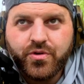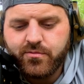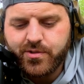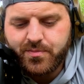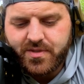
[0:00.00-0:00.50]

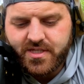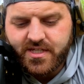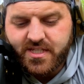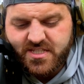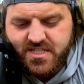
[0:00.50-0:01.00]
it would
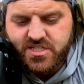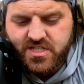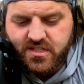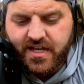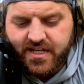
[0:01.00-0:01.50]
be
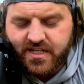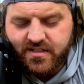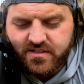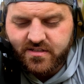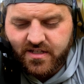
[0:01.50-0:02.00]
consistent like
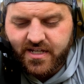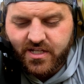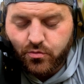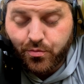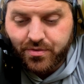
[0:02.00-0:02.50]

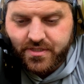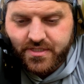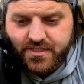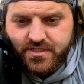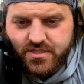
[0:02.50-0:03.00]
it
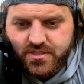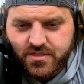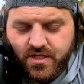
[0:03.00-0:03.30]
normally is.